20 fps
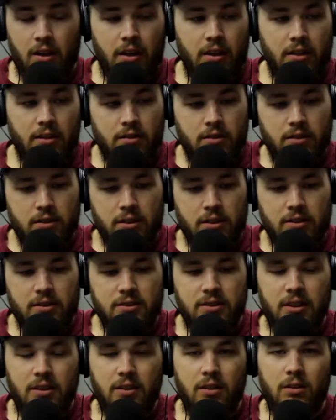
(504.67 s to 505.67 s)
And the
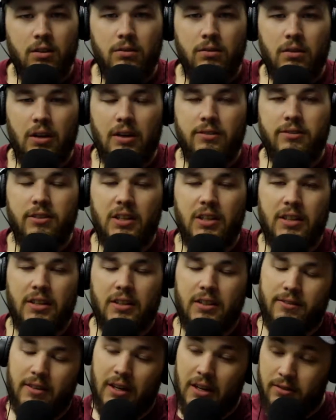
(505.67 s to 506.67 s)
casino, I feel
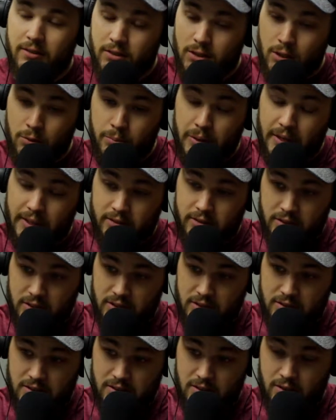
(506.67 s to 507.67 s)
like if I ever go back to the
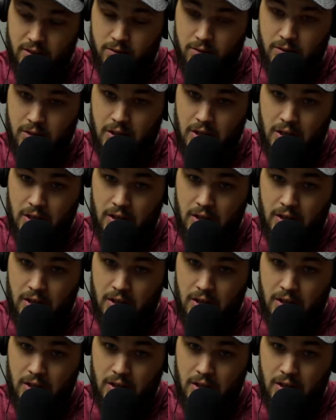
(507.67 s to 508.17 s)
casino,